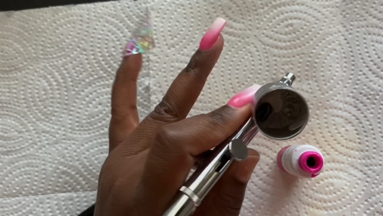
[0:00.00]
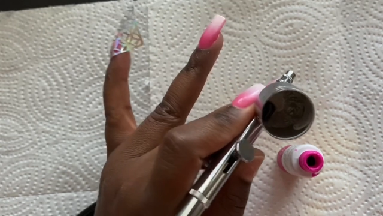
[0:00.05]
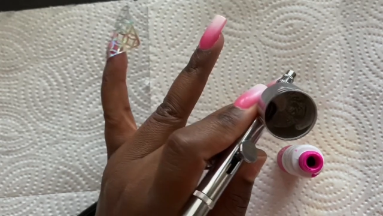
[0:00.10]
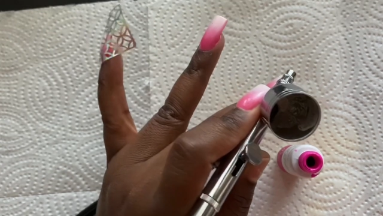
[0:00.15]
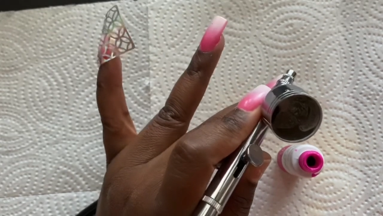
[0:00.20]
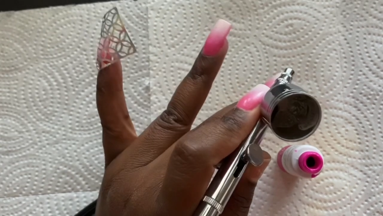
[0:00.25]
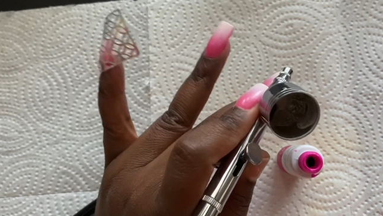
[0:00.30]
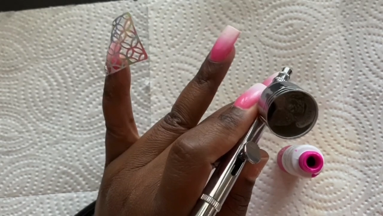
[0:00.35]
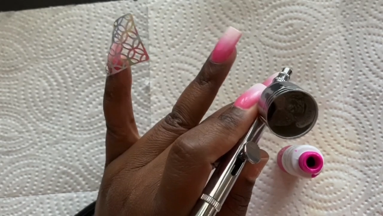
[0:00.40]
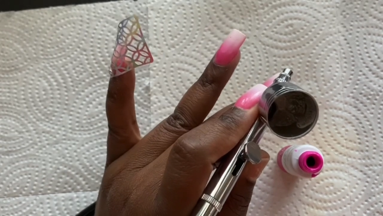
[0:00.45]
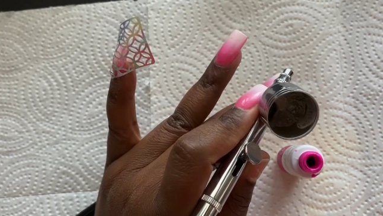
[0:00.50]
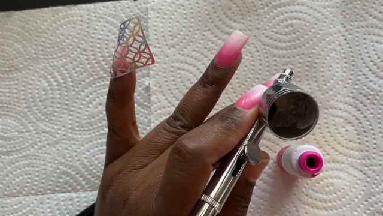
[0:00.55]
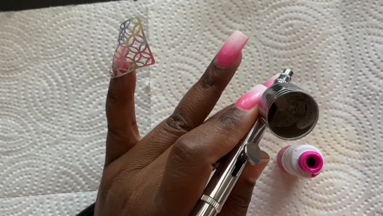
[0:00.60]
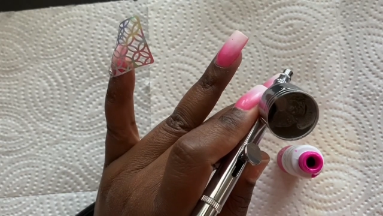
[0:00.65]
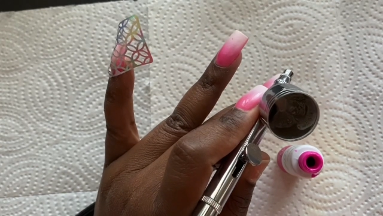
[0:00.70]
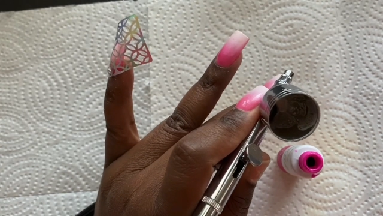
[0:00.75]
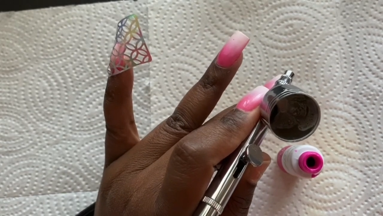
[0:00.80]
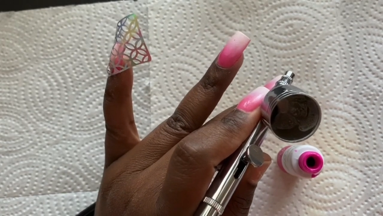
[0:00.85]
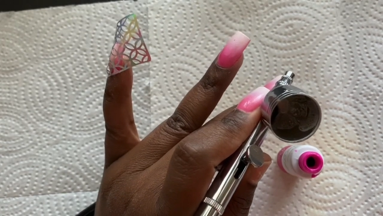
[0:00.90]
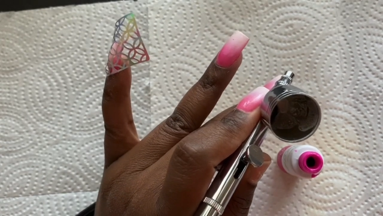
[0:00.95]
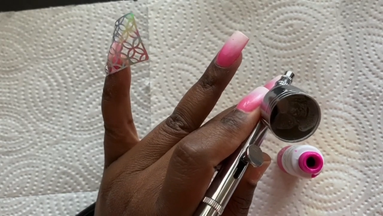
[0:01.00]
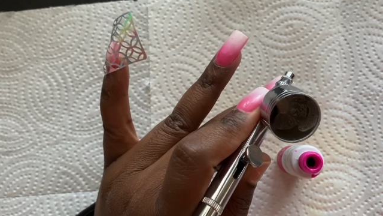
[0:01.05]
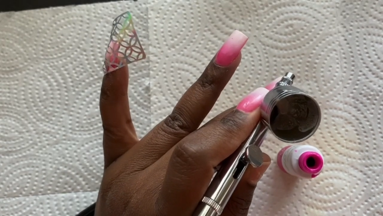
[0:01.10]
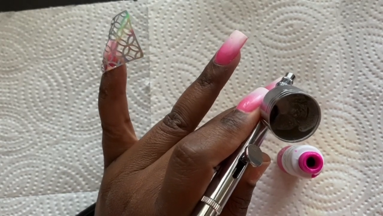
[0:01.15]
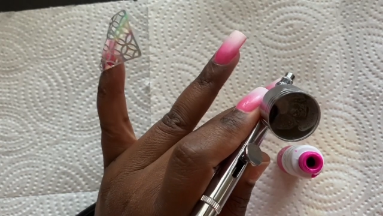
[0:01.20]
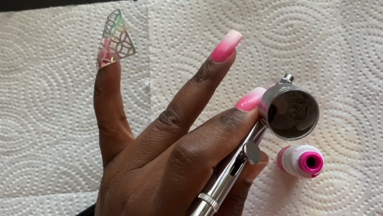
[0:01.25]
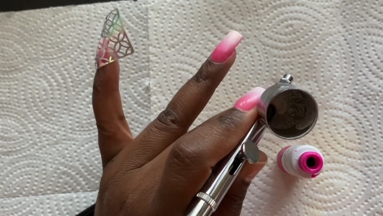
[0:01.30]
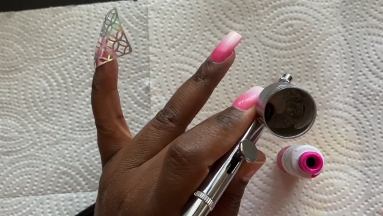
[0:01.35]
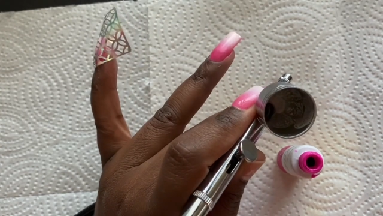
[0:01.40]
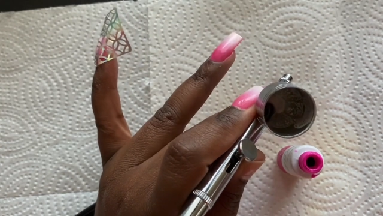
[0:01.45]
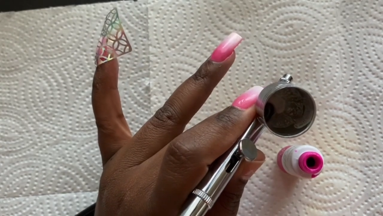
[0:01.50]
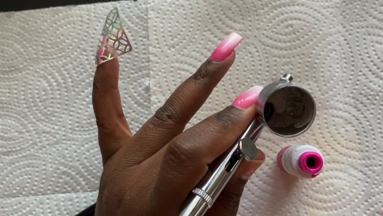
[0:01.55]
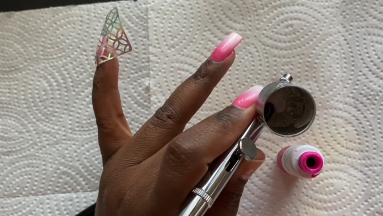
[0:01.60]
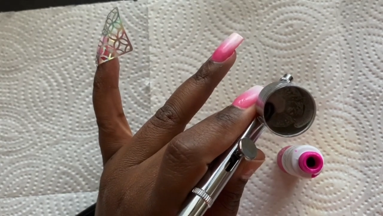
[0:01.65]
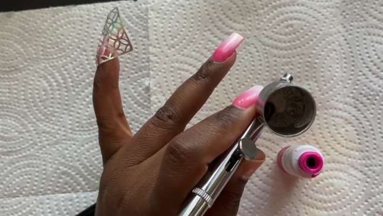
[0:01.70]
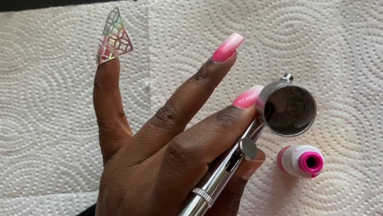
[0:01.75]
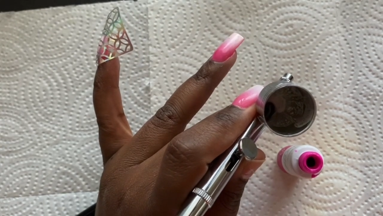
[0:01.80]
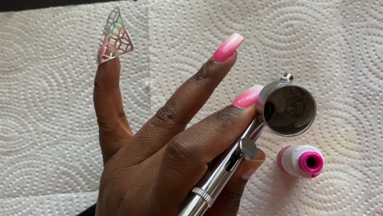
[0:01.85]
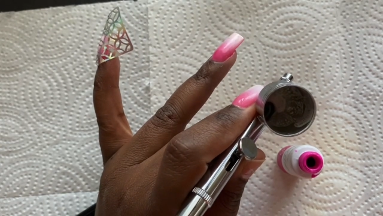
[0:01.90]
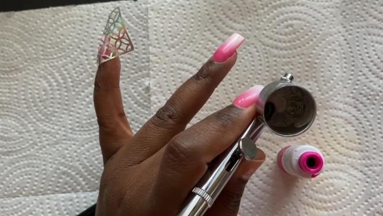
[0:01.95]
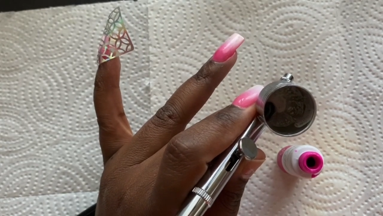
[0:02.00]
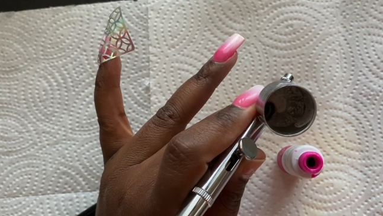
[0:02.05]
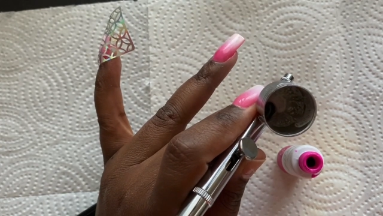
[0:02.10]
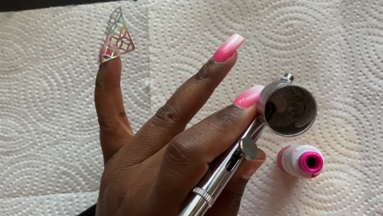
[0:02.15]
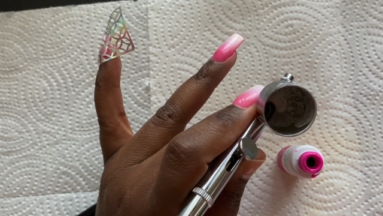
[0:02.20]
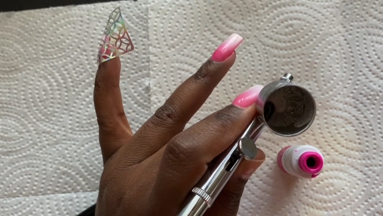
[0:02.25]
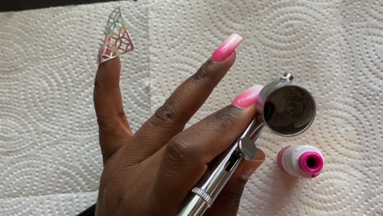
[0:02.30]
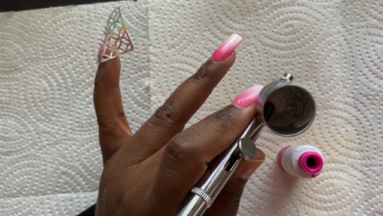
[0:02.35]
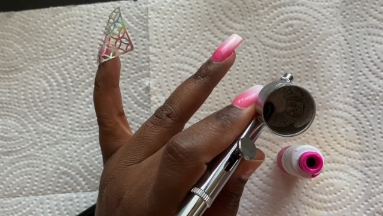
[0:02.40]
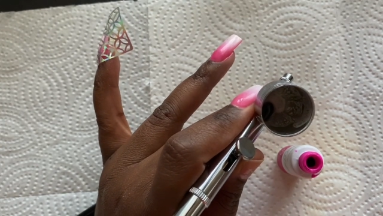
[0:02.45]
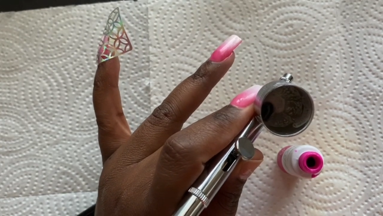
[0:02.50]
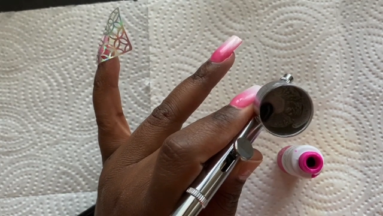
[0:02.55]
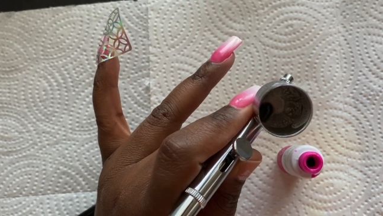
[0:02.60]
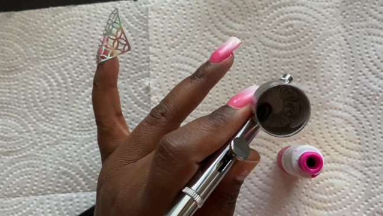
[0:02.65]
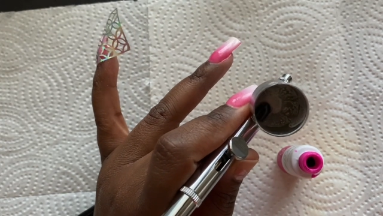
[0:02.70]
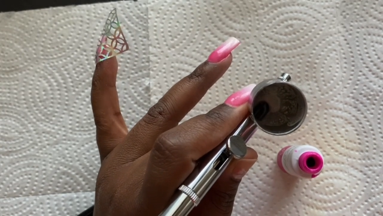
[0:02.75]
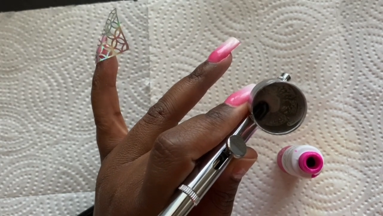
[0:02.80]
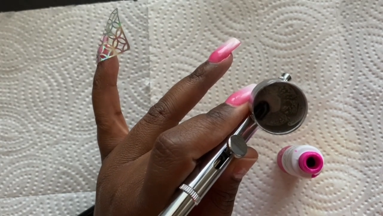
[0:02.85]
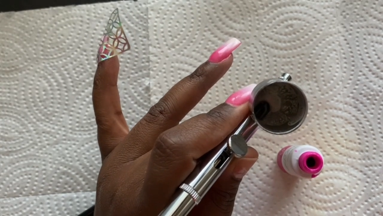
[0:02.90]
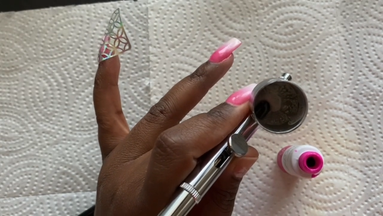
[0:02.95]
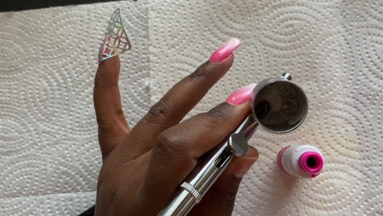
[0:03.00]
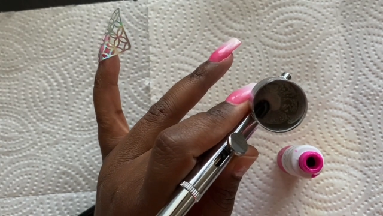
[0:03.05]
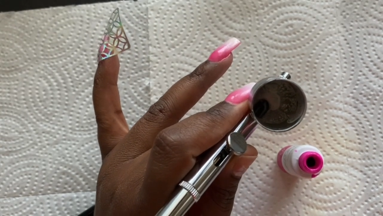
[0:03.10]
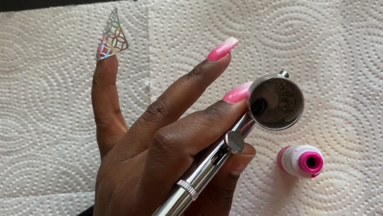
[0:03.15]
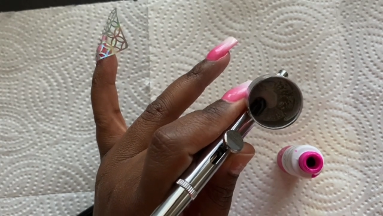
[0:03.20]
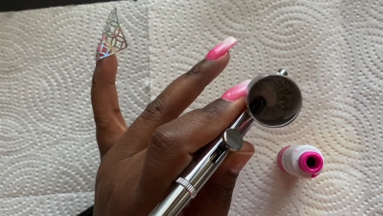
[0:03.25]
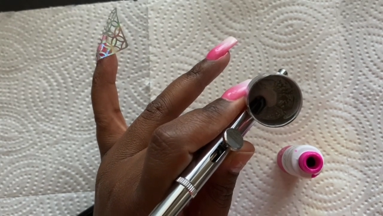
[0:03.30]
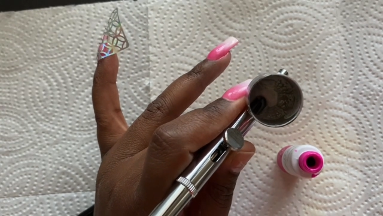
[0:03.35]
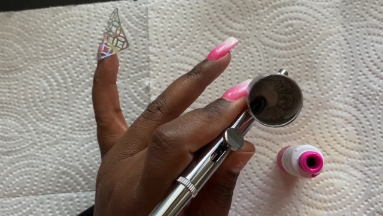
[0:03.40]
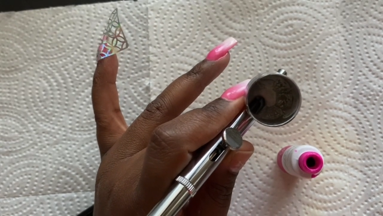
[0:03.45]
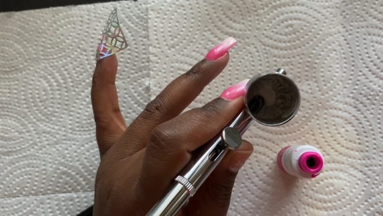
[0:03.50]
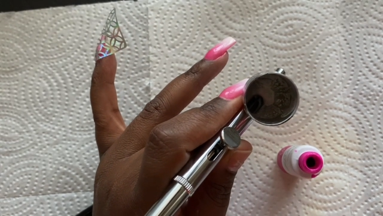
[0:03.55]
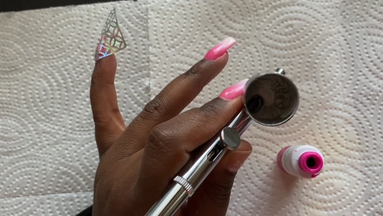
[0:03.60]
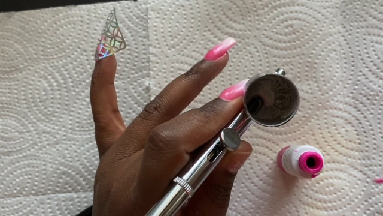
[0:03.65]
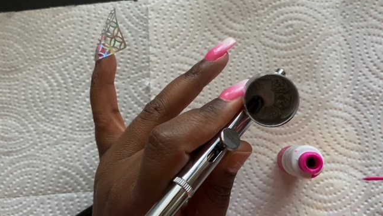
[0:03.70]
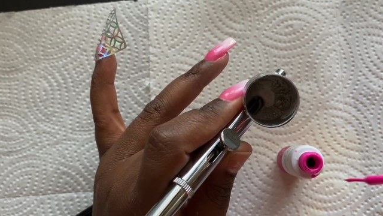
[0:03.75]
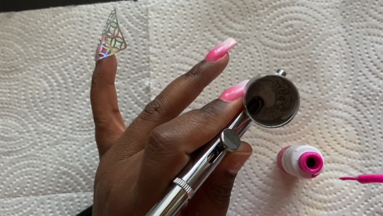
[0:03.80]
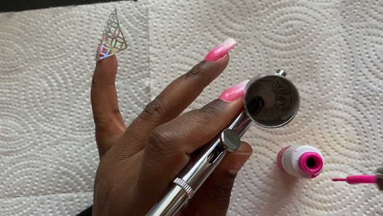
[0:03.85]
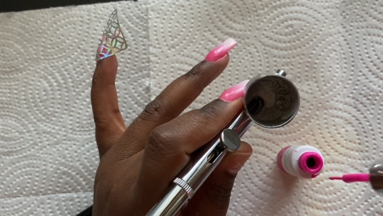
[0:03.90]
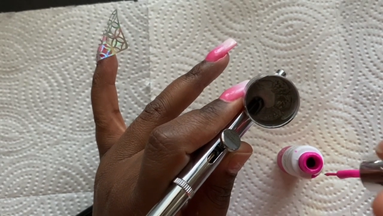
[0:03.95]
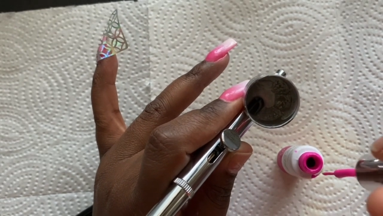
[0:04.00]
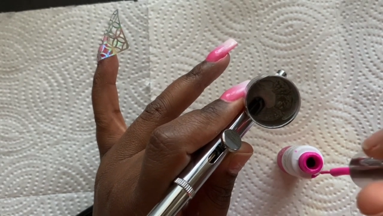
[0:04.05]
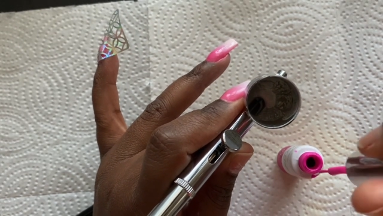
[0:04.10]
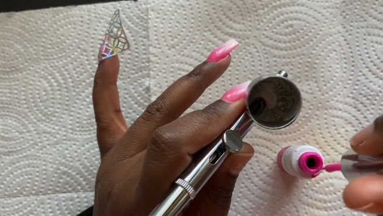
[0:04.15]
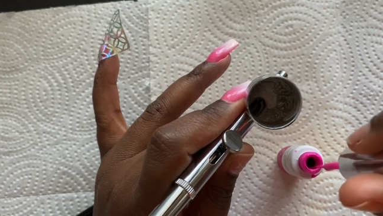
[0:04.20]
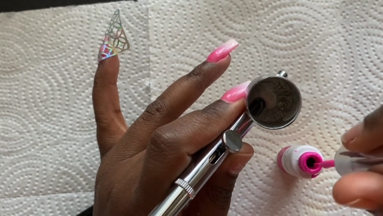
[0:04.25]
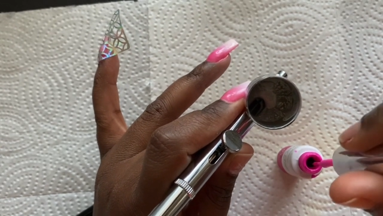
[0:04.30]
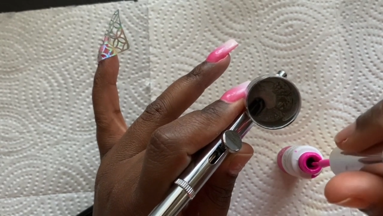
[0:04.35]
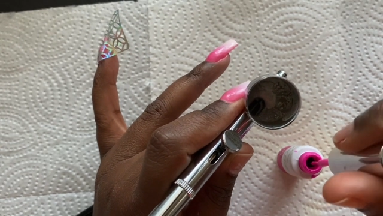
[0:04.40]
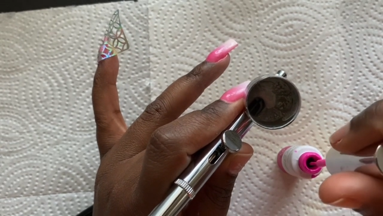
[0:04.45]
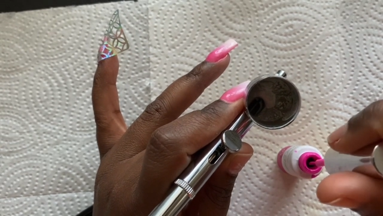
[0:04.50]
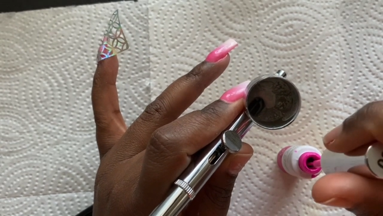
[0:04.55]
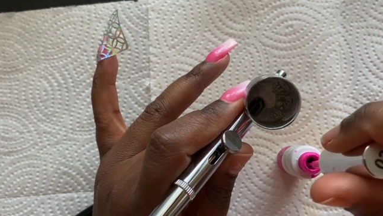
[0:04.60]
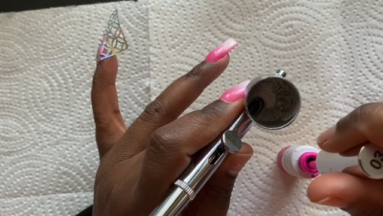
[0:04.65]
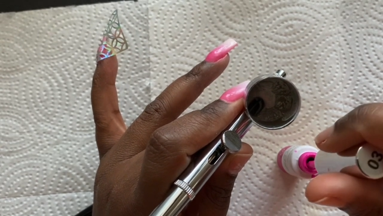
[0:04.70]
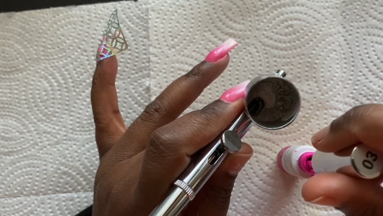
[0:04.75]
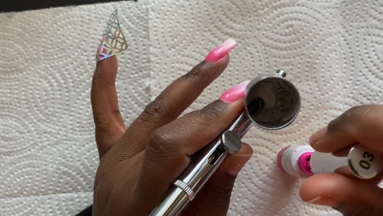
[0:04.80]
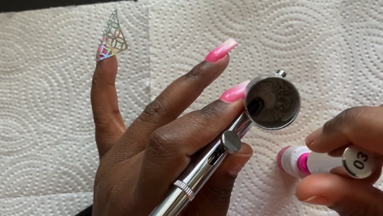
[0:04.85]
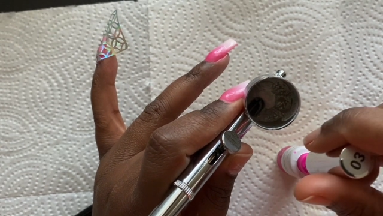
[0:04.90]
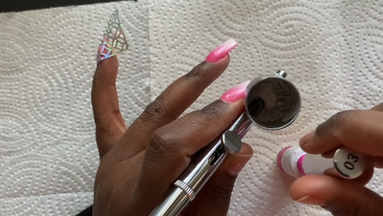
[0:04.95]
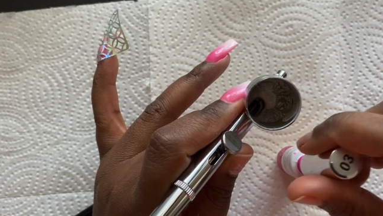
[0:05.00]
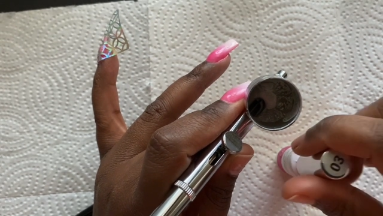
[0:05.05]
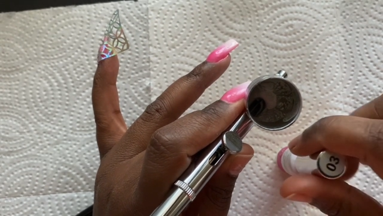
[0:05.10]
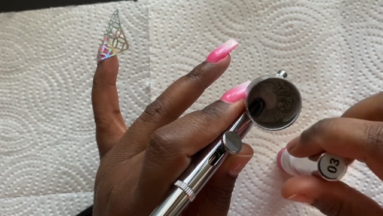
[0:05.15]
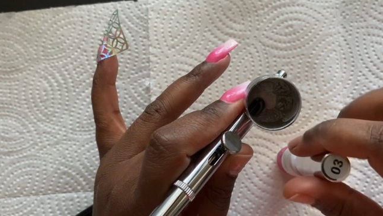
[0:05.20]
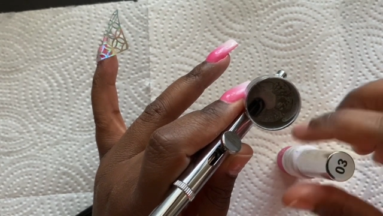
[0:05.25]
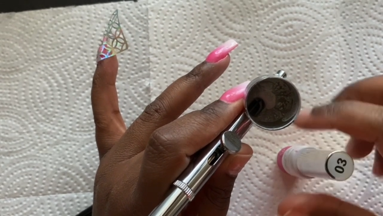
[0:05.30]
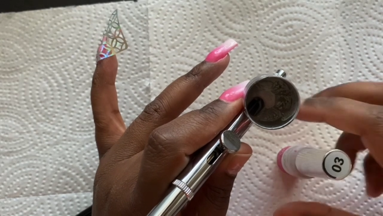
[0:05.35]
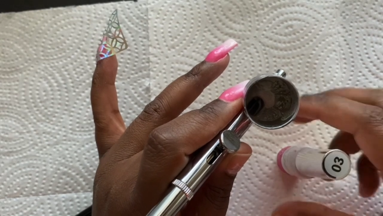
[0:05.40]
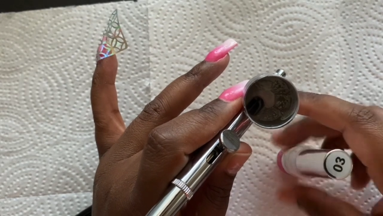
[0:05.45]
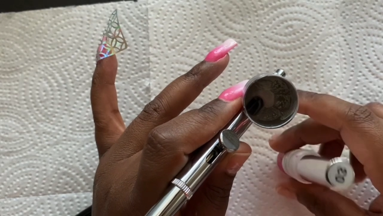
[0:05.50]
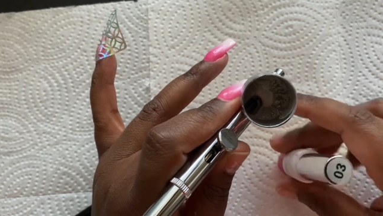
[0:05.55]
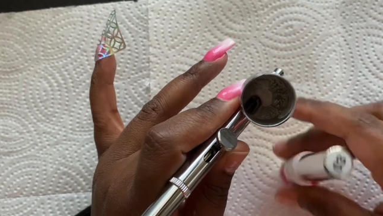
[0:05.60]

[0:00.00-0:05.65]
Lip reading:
[unreadable: no face in view]